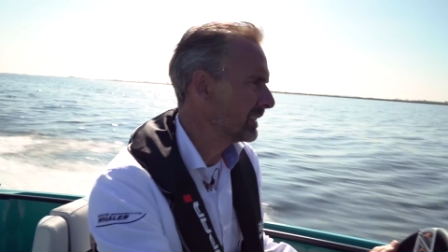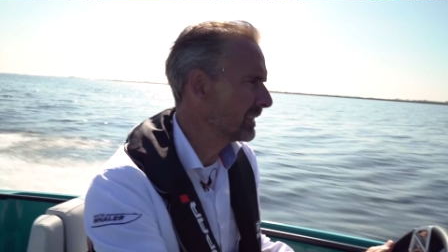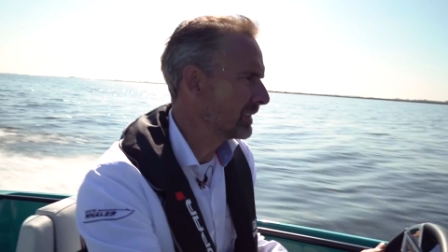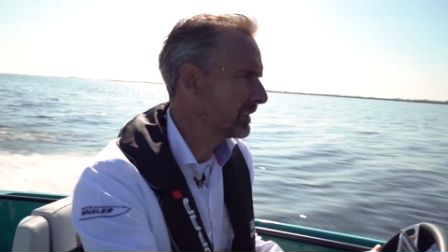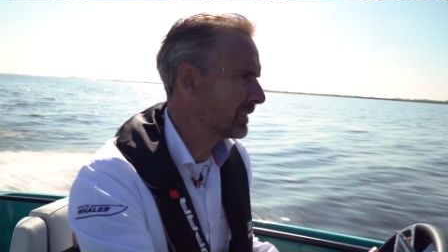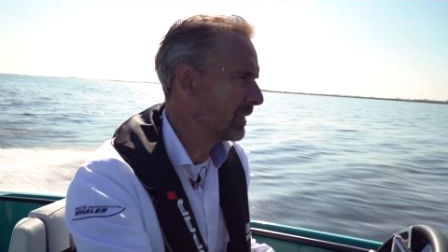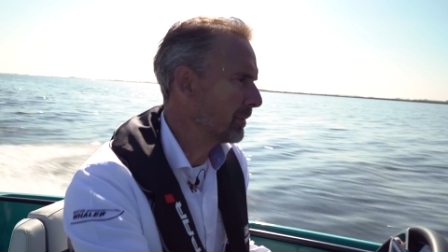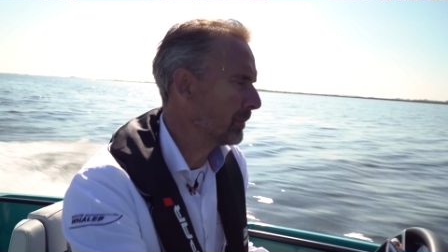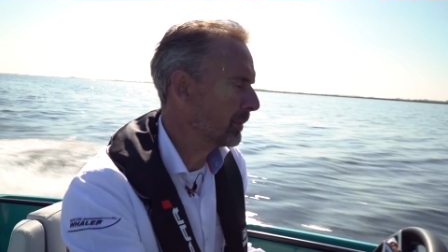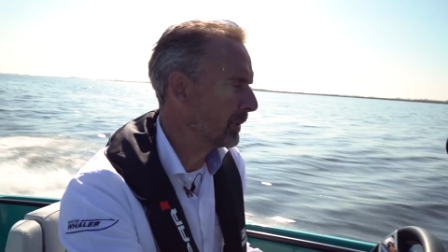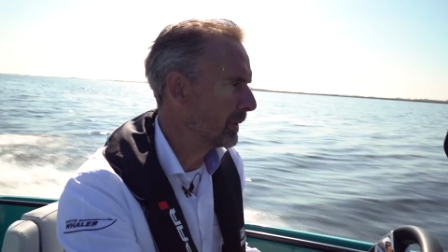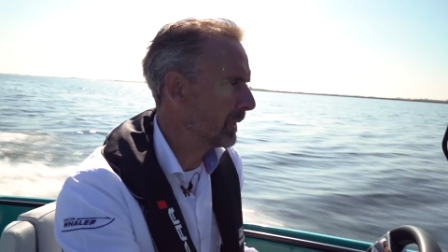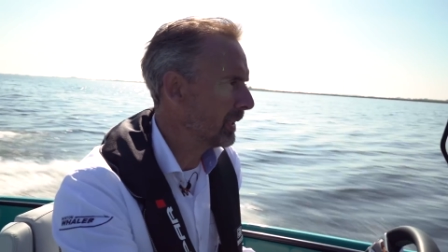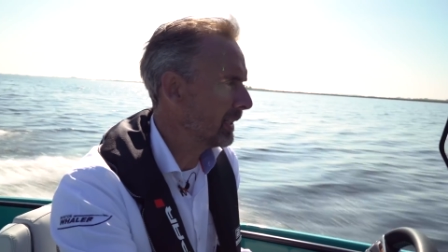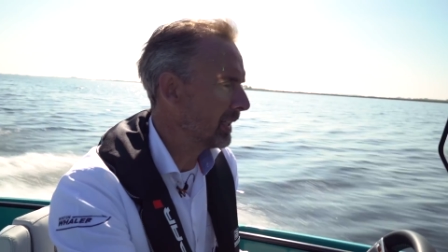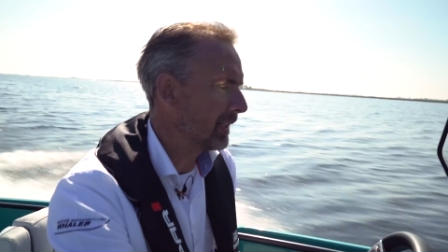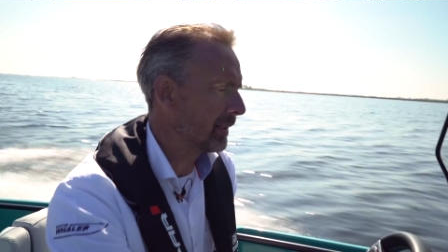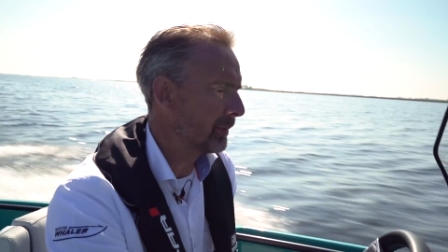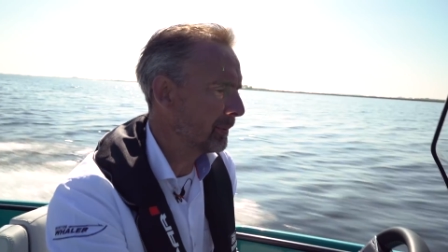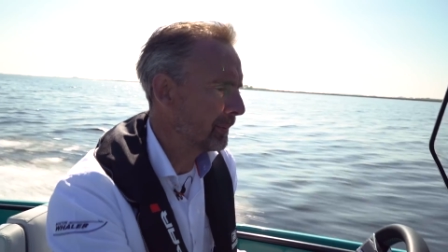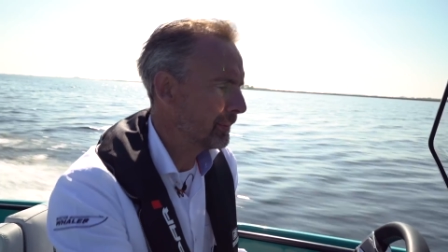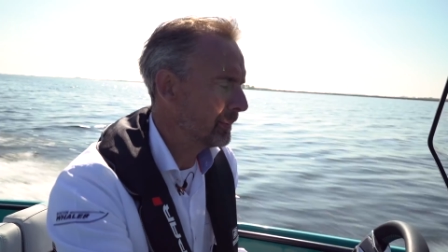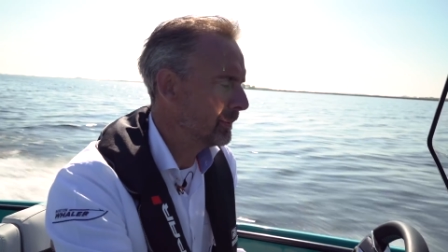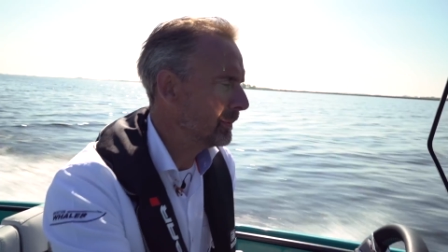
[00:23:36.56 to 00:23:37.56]
Someone
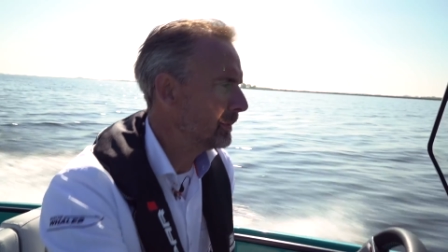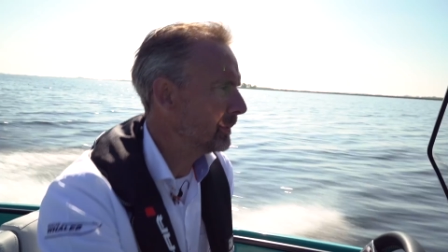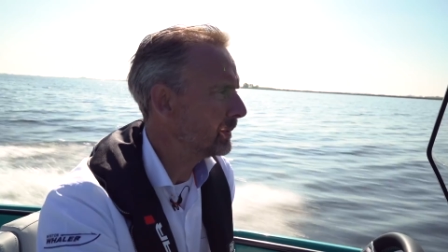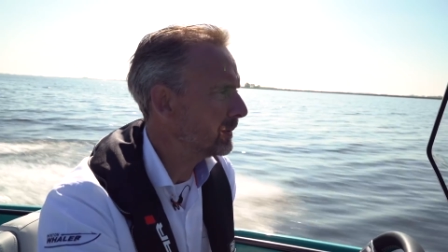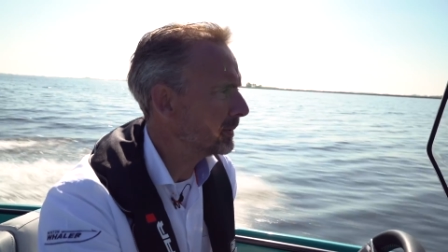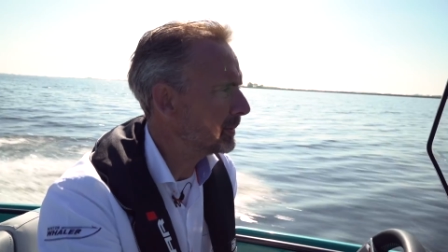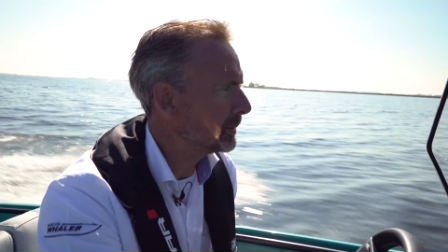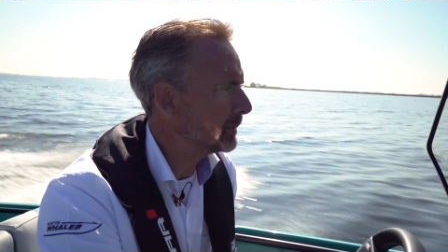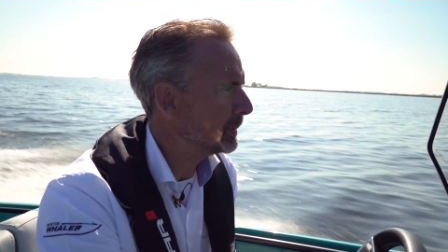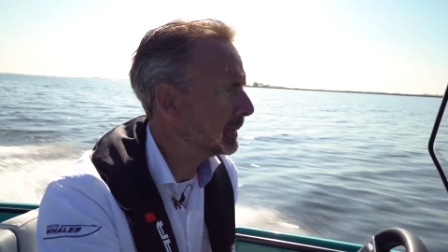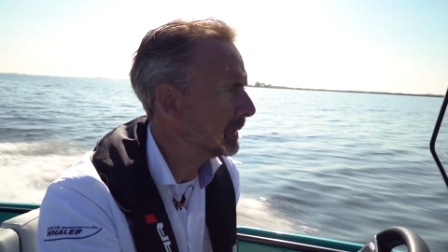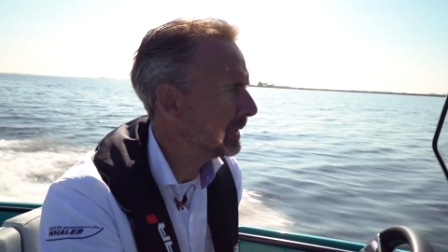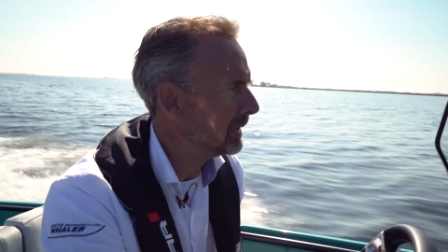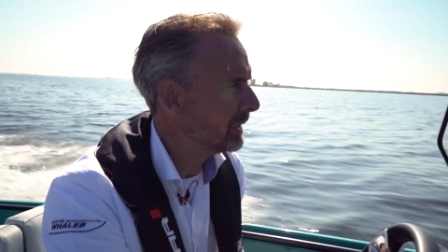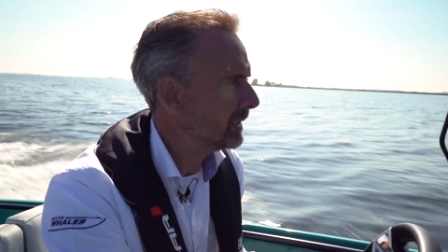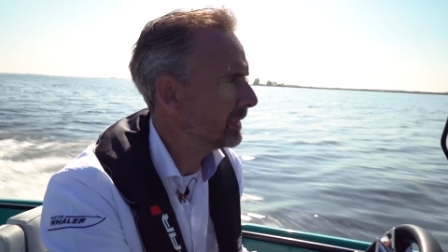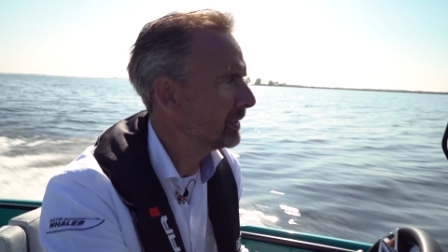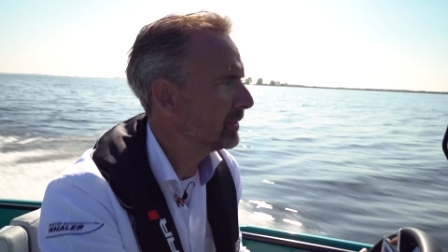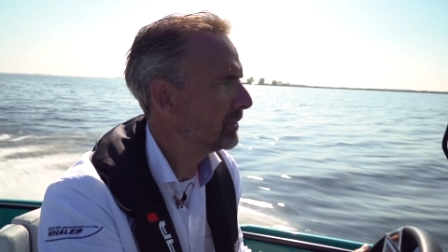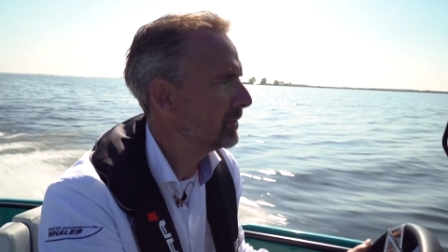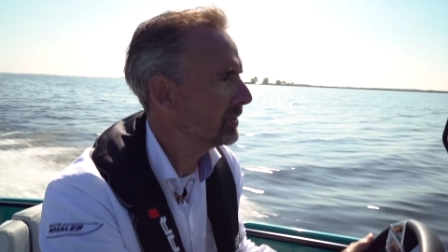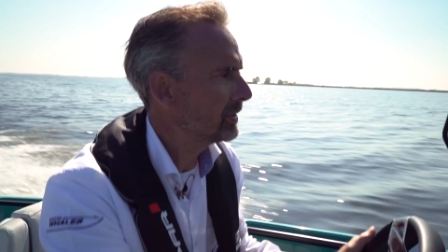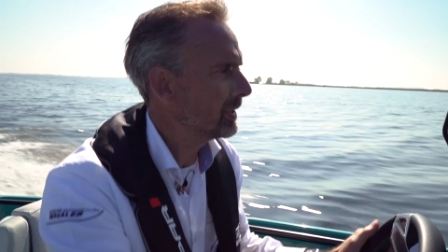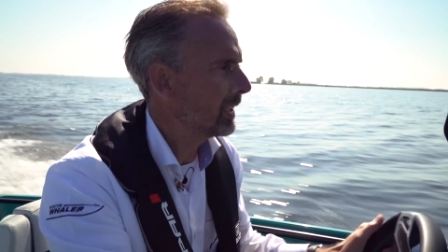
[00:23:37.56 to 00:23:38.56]
there who we need
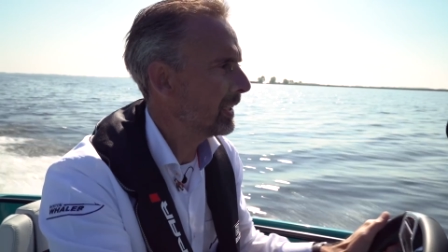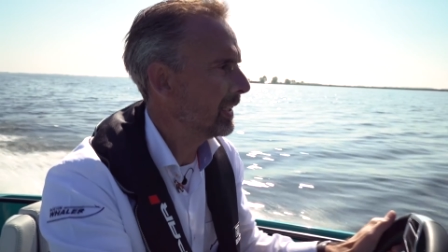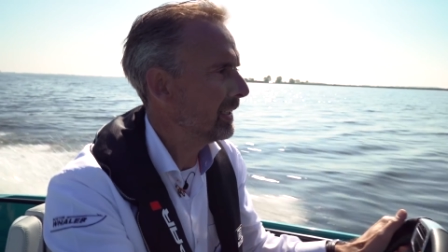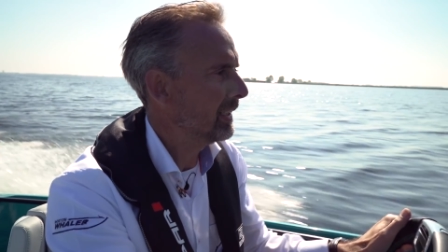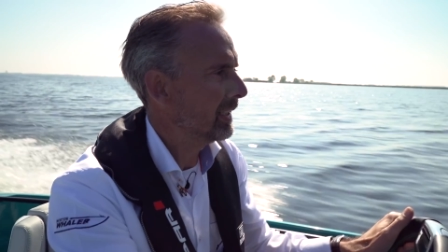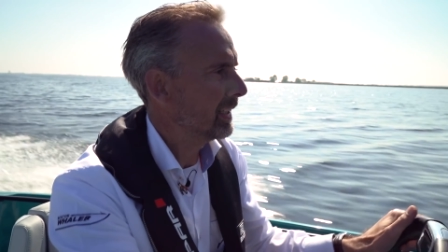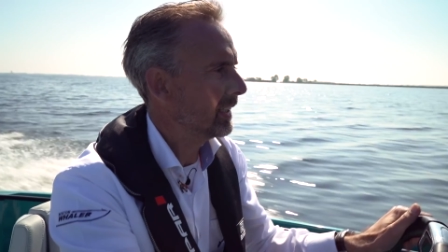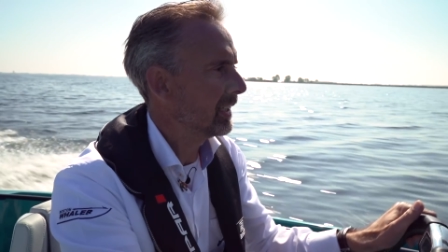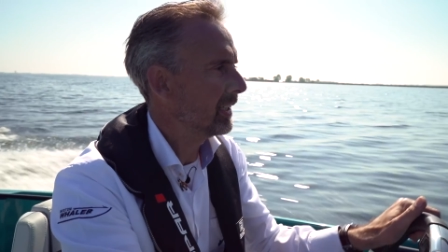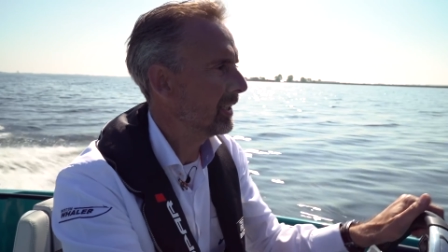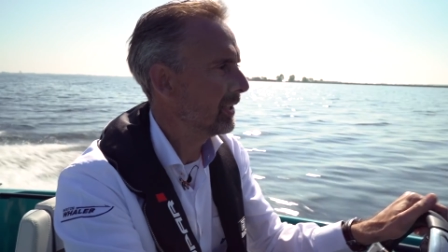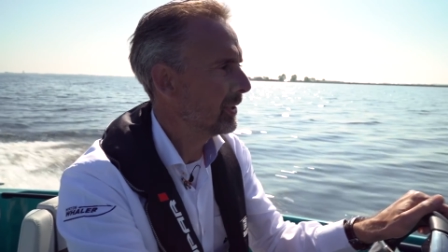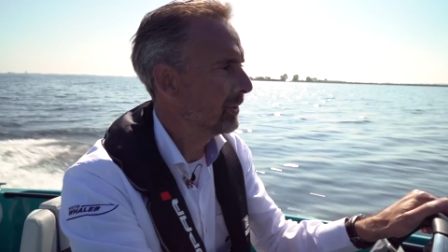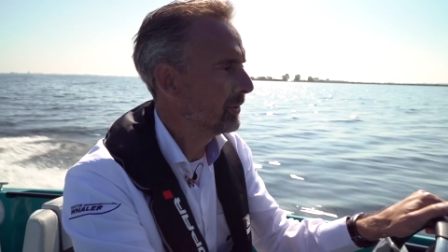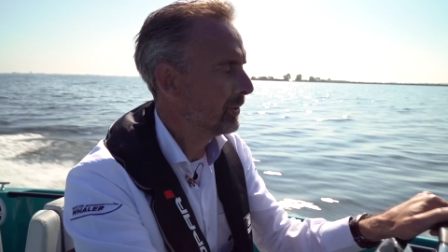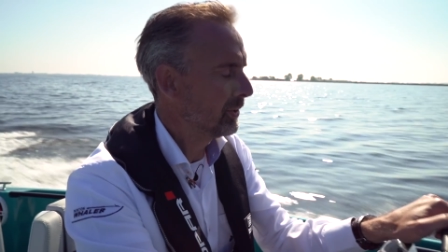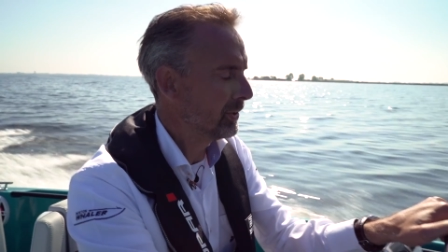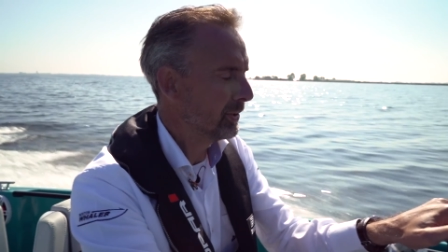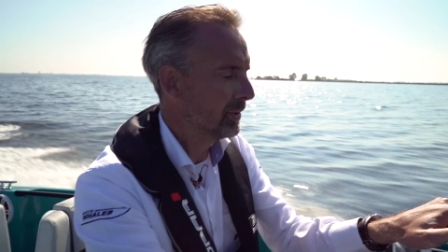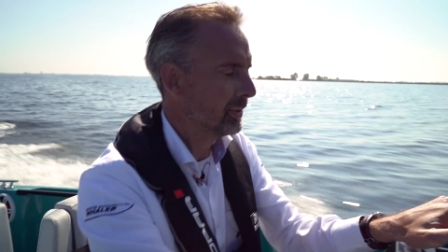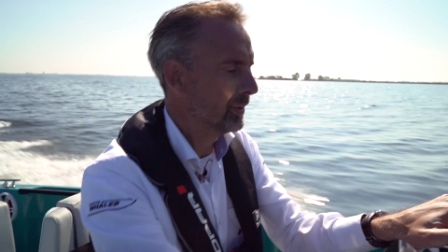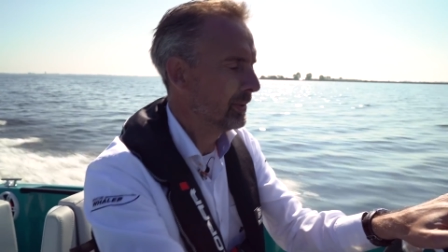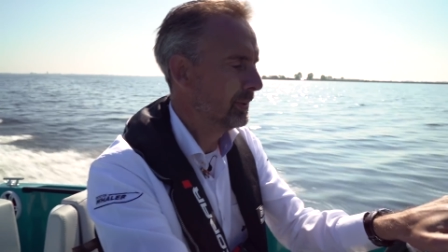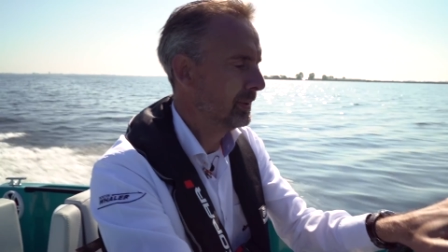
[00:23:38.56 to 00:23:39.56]
to say hello
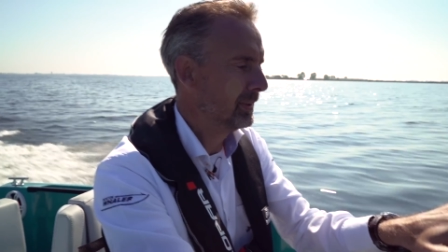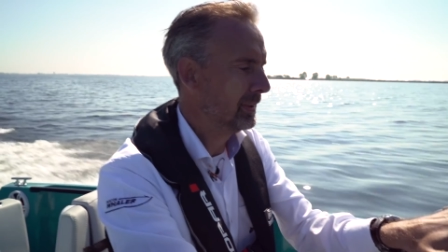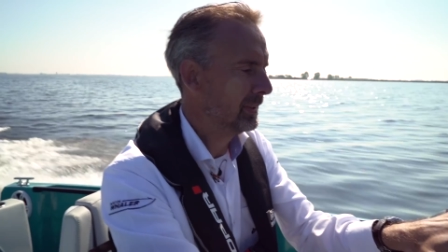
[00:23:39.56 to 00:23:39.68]
to.